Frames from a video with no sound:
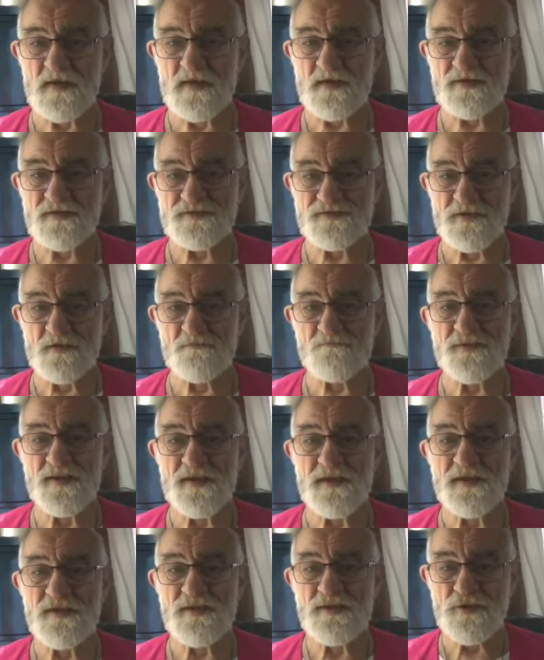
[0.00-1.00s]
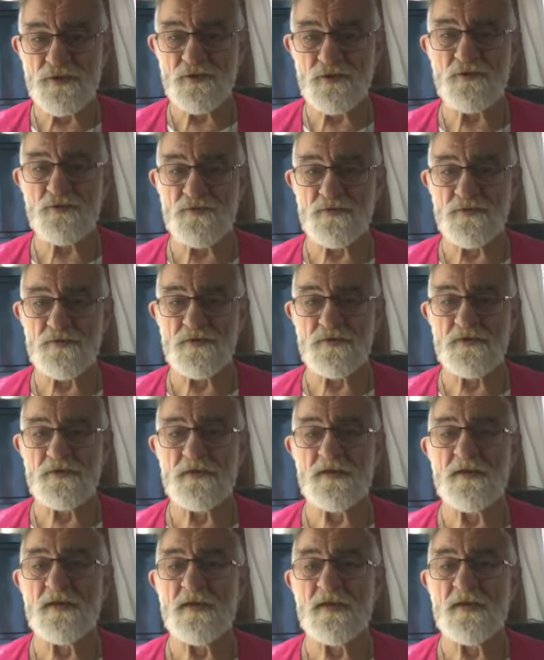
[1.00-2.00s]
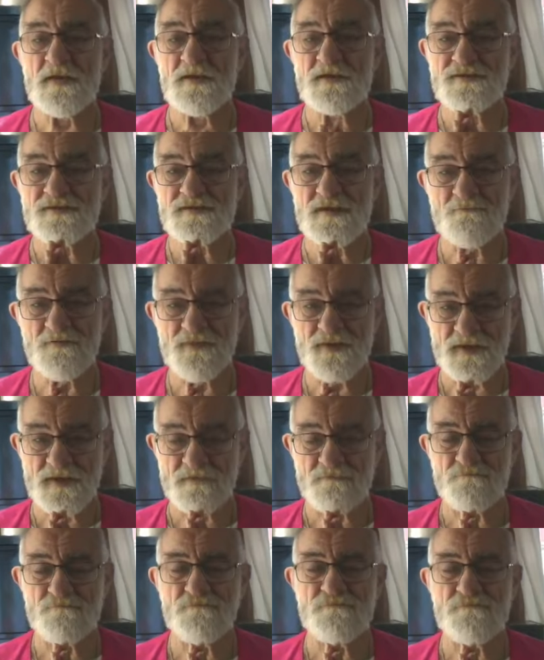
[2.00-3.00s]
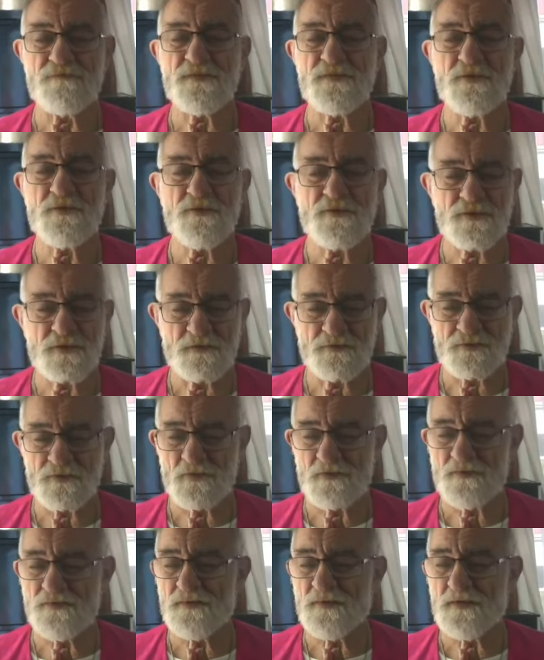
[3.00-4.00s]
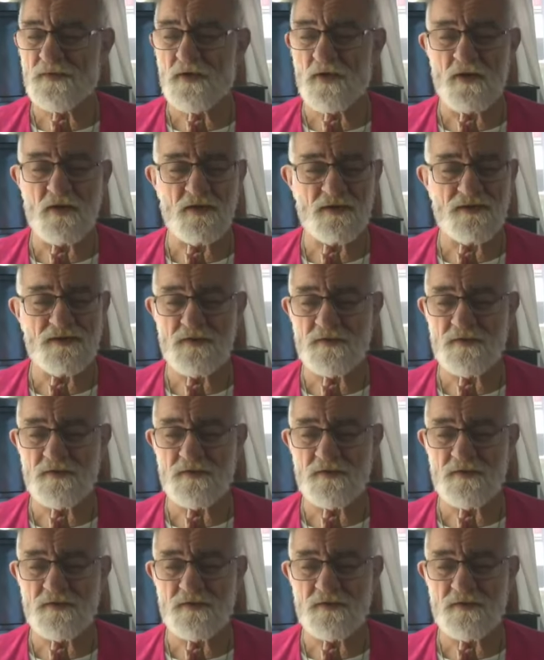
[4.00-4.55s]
something new, something beautiful for God.